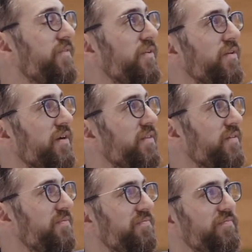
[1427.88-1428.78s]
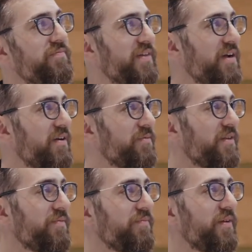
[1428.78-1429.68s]
if you look, this diagram's
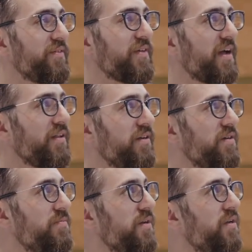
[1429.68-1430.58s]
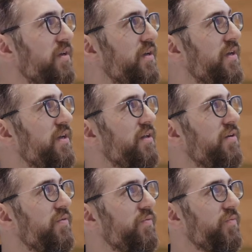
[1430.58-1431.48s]
not exactly good, but
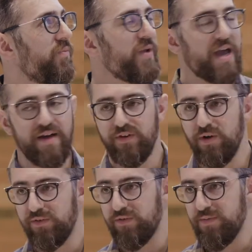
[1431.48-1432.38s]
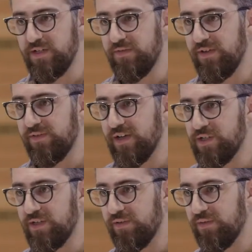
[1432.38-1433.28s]
we have notes from each of these
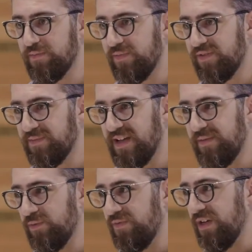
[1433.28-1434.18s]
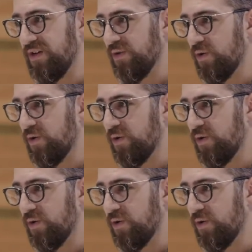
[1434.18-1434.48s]
sessions. Sometimes we video